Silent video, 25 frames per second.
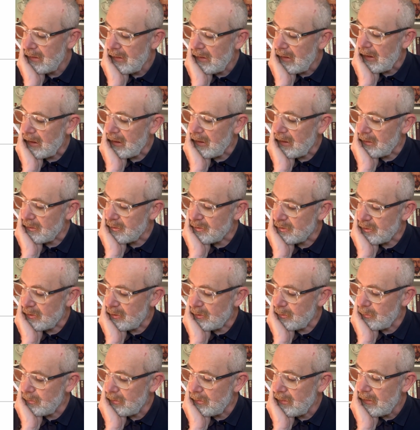Harsh
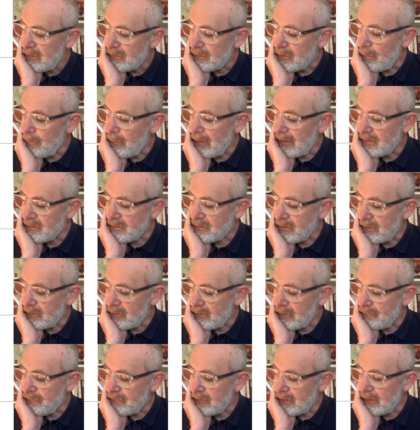Jew, thou makes thy
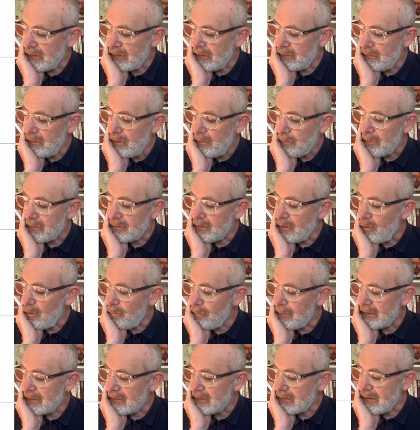knife keen, but no
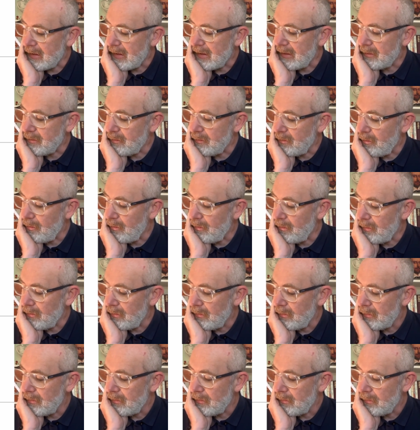metal can, not
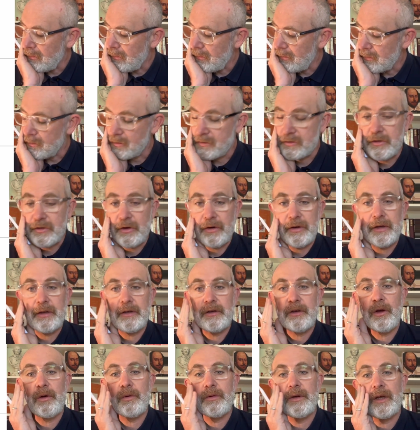
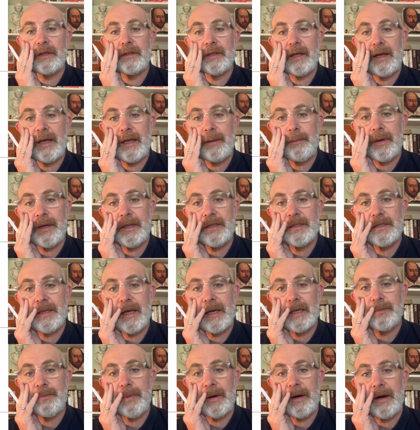the hangman's
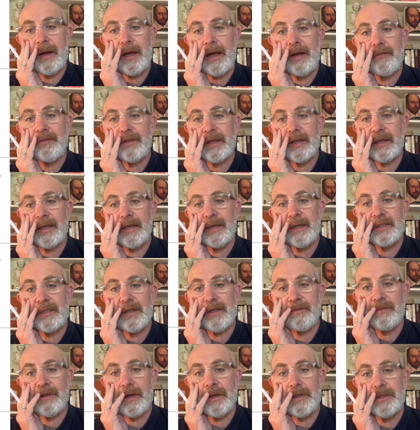axe bear half the keenness
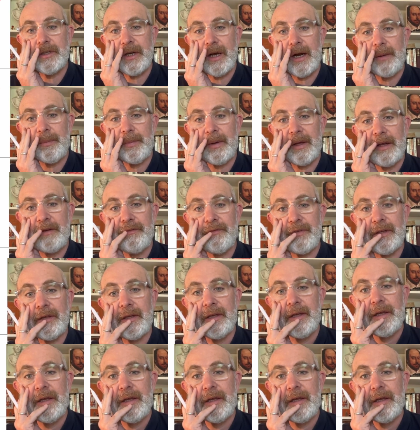of thy sharp envy.